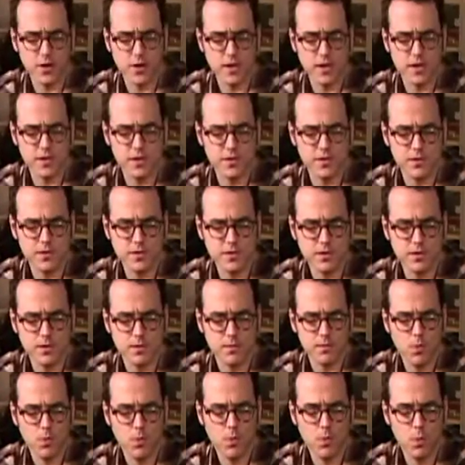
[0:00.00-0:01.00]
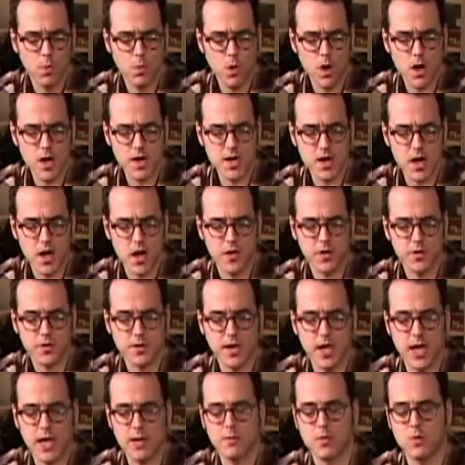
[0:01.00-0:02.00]
is one other
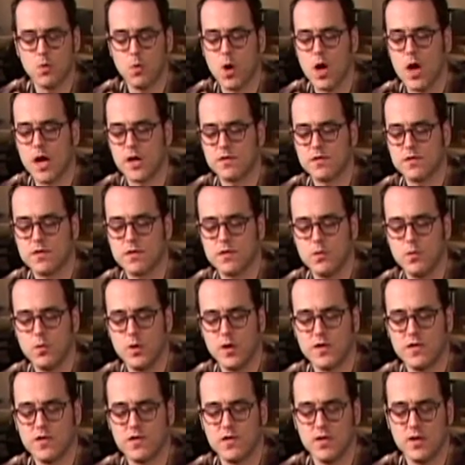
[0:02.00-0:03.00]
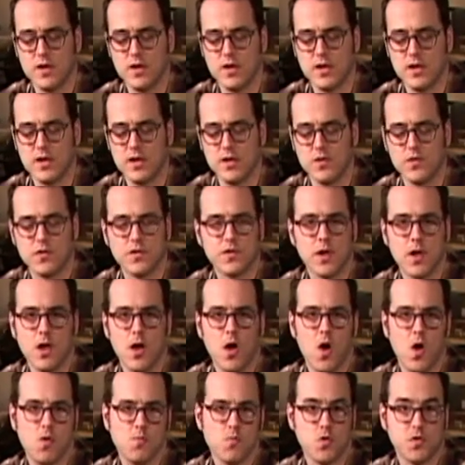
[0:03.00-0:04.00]
Game & Watch which is
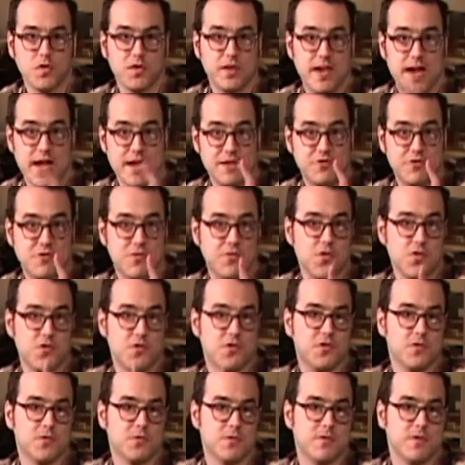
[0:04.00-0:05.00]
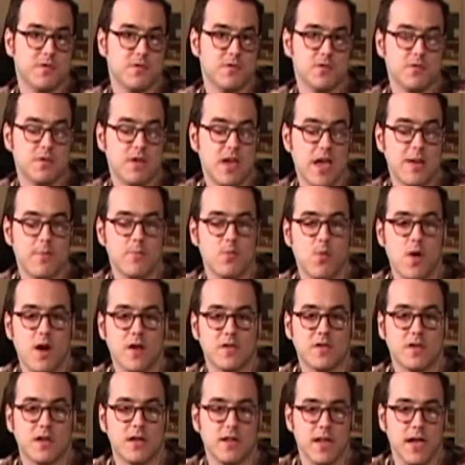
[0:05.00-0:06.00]
almost controversial to Game &
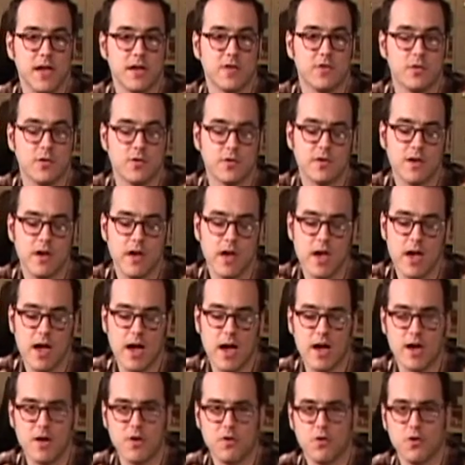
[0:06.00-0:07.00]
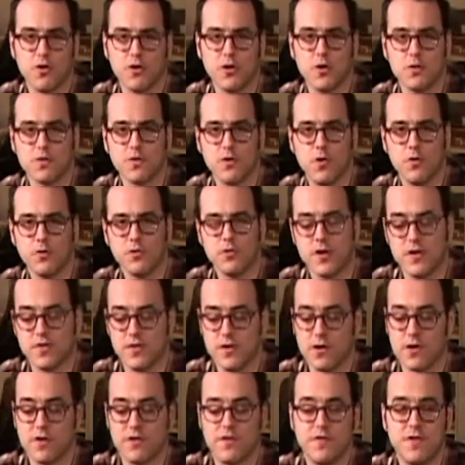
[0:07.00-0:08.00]
Watch collectors. I earlier told you that
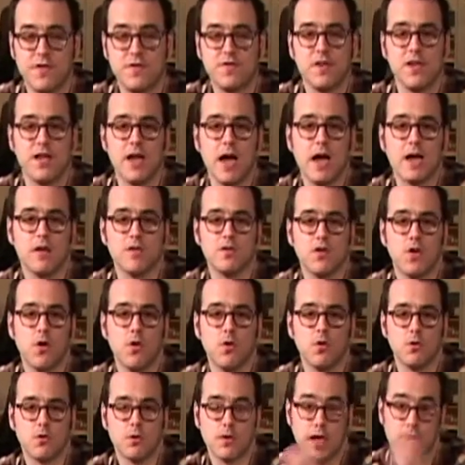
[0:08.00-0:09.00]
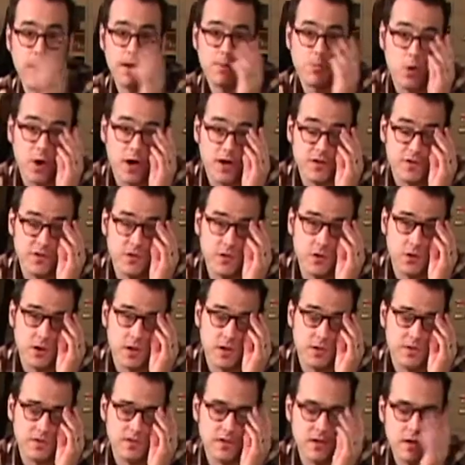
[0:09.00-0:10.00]
there are 59 total Game Watch
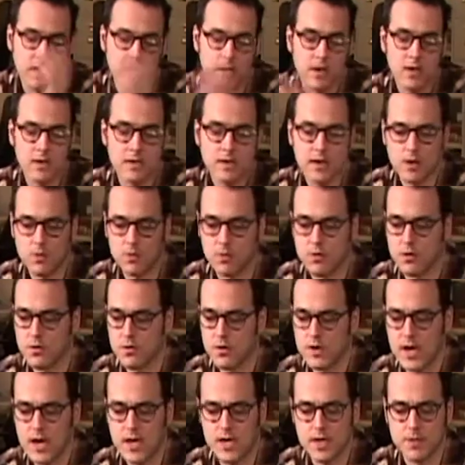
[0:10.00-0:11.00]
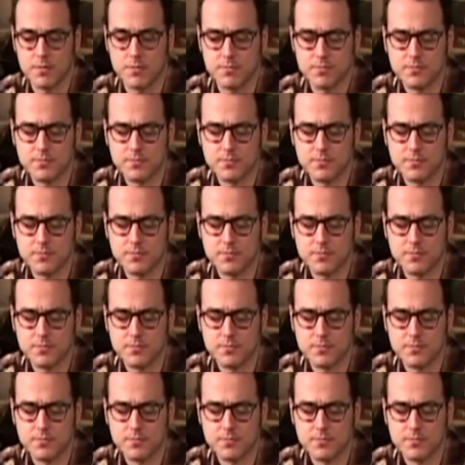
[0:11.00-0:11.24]
units that were created.